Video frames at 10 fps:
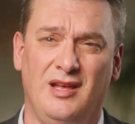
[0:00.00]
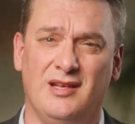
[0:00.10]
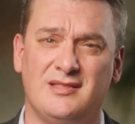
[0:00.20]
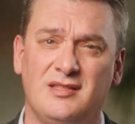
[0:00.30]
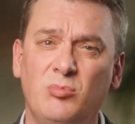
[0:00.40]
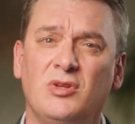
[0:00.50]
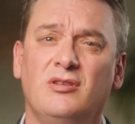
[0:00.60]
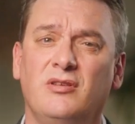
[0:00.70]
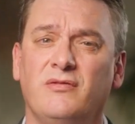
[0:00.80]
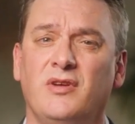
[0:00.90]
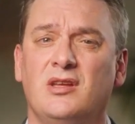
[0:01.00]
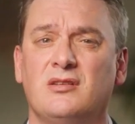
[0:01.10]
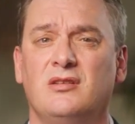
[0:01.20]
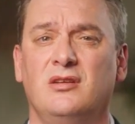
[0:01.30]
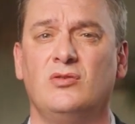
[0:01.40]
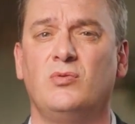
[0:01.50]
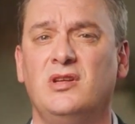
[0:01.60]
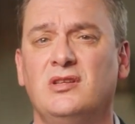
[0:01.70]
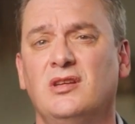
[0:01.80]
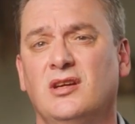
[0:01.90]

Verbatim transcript: a similar event in twenty